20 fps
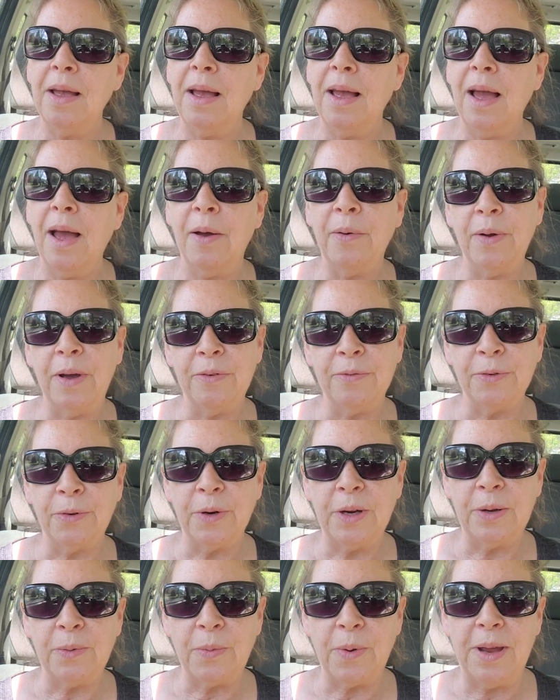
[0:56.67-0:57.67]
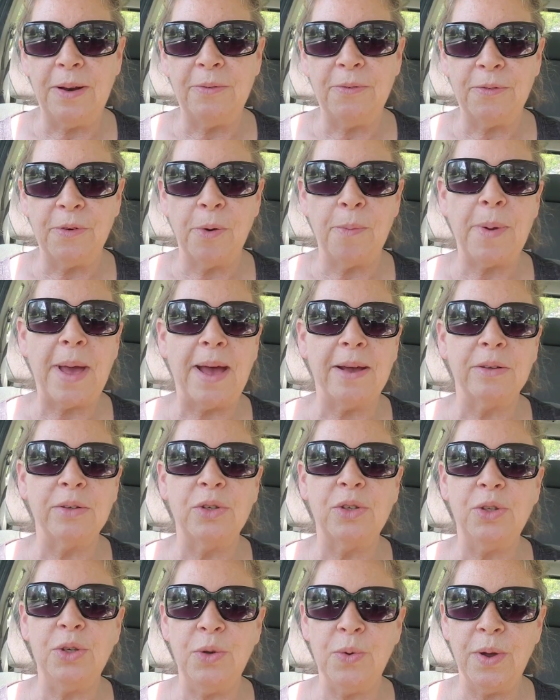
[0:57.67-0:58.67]
However, it went for about
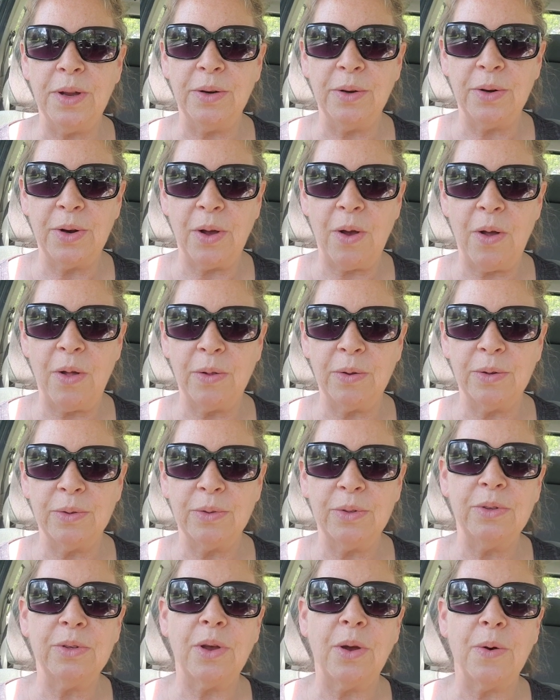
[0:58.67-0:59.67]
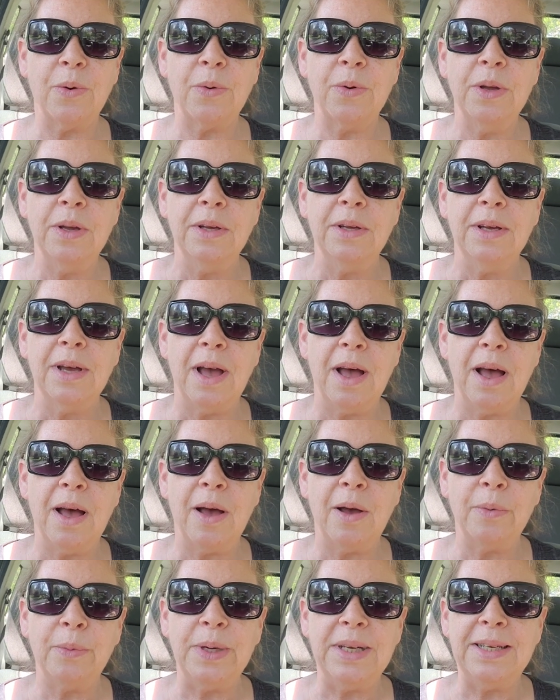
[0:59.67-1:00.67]
$200. So
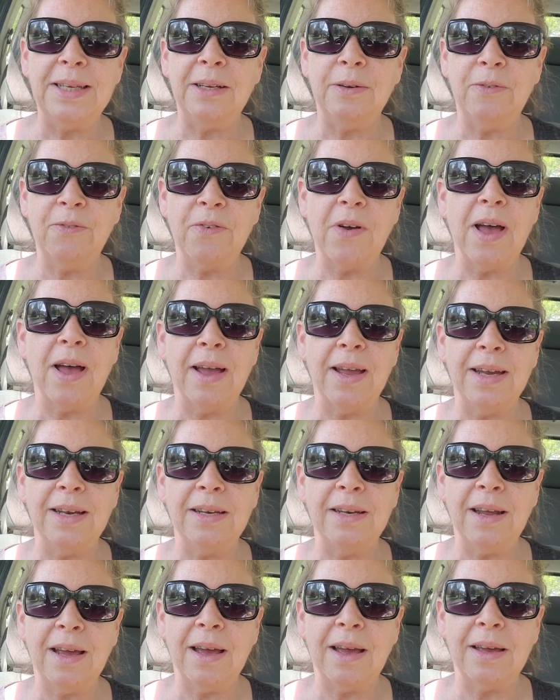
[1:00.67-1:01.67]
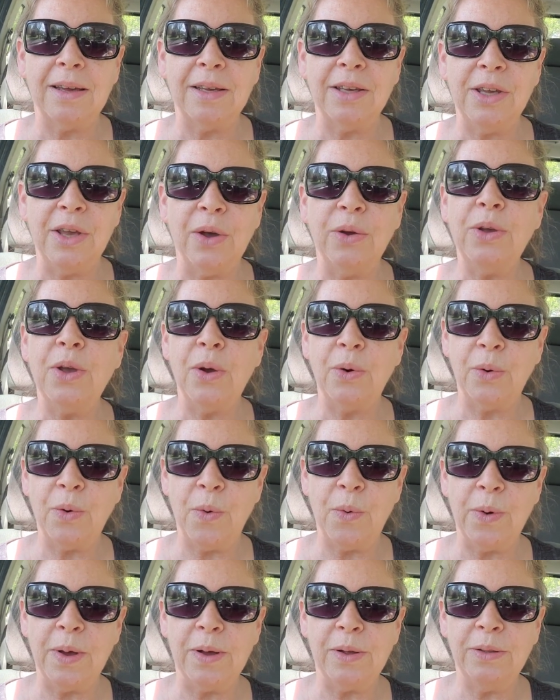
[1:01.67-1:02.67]
we did find a Yo-Yo
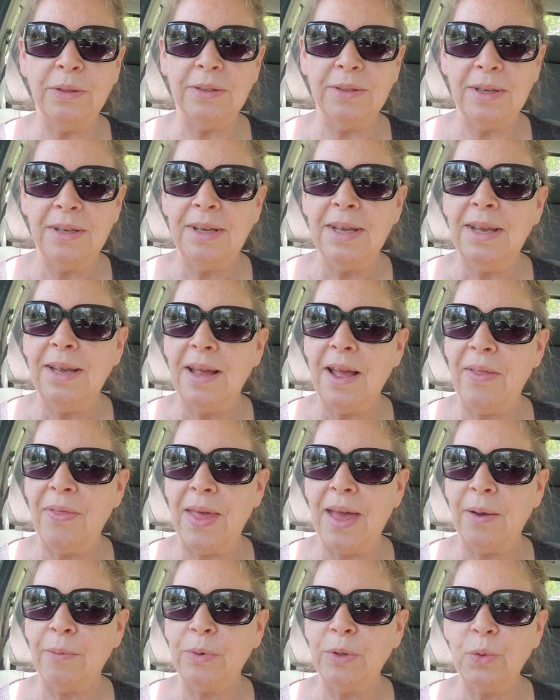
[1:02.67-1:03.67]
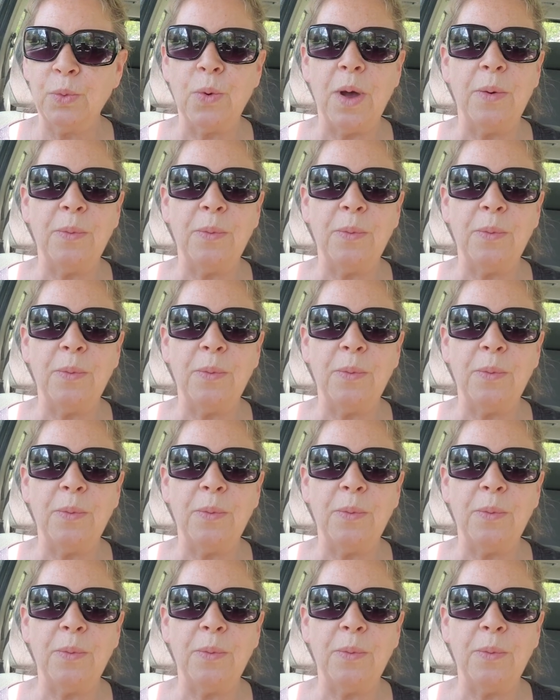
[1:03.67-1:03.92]
Quilt, and that was what